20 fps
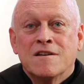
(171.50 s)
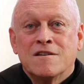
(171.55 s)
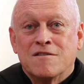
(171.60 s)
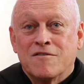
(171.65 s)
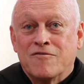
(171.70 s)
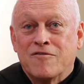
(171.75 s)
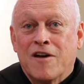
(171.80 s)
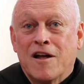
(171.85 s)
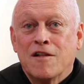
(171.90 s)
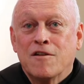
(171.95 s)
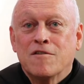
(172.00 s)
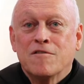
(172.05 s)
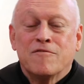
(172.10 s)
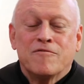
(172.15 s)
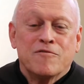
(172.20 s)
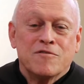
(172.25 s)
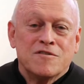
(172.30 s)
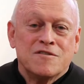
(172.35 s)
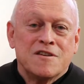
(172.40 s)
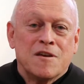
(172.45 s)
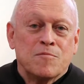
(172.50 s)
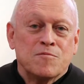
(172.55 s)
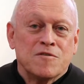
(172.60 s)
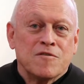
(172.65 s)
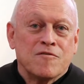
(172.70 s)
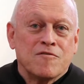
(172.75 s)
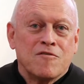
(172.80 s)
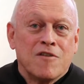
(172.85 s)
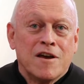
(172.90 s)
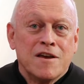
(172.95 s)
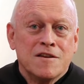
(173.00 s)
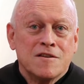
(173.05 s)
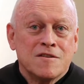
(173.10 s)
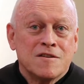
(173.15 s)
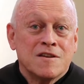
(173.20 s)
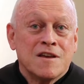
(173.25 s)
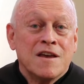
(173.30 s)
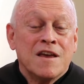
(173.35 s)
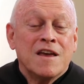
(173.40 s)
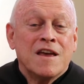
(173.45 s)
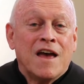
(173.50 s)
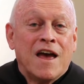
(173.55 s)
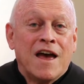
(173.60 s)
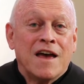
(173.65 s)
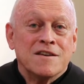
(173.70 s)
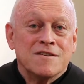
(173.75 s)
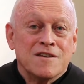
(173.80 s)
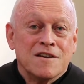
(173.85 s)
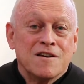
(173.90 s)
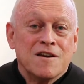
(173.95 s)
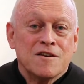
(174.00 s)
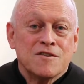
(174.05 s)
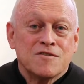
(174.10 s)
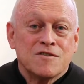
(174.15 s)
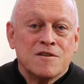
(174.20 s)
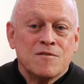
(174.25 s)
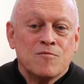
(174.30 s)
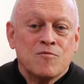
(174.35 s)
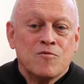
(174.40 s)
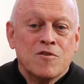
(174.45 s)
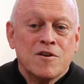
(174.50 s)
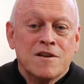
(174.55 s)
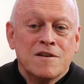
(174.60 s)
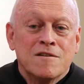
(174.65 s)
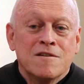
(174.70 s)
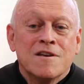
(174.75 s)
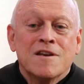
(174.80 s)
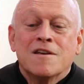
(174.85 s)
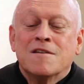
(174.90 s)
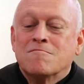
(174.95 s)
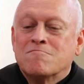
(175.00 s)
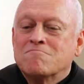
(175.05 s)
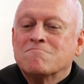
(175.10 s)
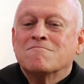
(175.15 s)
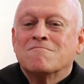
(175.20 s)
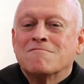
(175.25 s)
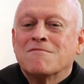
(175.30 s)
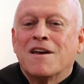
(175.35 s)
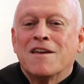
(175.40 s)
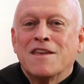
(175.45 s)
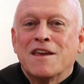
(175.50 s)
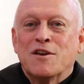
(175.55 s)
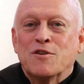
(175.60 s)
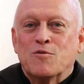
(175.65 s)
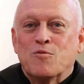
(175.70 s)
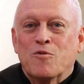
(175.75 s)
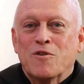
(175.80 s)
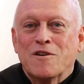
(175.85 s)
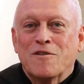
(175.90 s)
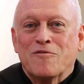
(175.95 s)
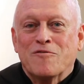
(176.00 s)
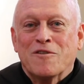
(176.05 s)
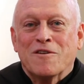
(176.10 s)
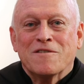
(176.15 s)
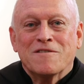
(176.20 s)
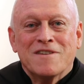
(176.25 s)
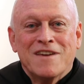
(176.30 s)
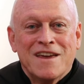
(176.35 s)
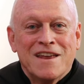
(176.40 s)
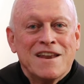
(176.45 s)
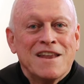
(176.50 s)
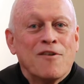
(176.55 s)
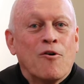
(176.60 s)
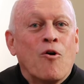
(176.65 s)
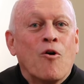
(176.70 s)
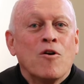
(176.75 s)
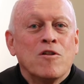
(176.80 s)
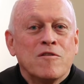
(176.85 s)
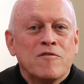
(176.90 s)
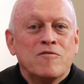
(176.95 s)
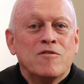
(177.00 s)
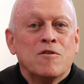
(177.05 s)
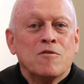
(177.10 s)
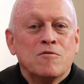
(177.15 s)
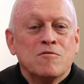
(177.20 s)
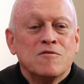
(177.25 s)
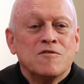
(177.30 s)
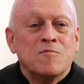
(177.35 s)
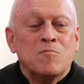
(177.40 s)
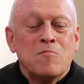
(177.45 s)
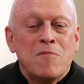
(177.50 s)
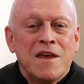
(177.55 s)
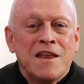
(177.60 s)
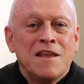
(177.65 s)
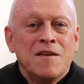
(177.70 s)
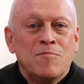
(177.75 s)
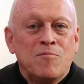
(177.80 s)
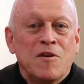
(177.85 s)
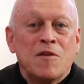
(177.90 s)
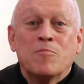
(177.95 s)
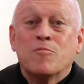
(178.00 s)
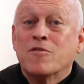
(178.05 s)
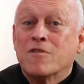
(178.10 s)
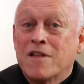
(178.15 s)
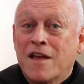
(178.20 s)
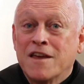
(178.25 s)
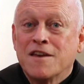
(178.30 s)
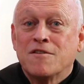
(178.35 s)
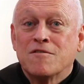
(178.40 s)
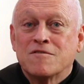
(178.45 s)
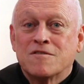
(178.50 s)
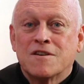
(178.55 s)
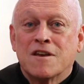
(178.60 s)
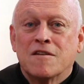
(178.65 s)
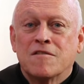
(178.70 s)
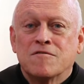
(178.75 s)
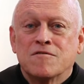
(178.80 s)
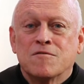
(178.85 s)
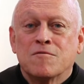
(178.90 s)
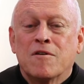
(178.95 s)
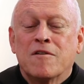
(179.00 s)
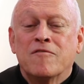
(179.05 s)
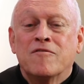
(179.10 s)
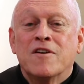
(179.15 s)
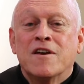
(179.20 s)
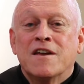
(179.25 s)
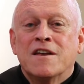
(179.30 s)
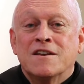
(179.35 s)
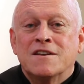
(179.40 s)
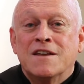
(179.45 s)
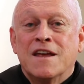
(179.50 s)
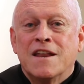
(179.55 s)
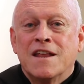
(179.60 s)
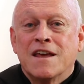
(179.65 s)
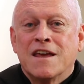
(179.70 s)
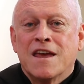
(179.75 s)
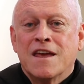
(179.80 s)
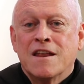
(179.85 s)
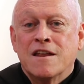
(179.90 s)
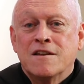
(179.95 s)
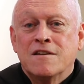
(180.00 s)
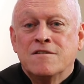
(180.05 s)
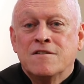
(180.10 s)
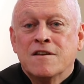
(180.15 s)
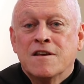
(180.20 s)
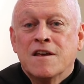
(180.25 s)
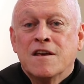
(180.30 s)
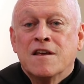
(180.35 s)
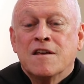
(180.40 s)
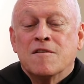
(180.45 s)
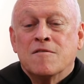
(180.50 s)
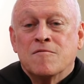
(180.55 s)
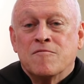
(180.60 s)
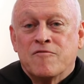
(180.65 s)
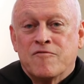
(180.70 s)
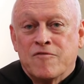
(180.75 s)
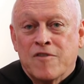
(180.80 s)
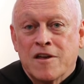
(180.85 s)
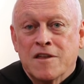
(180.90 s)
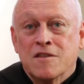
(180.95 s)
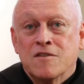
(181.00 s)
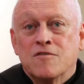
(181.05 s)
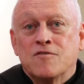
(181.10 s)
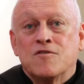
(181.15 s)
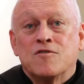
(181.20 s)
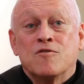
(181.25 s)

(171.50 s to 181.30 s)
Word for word: to follow the footsteps of Christ as Augustine would, I think is wonderful. And all of those many people like yourselves who have dedicated funds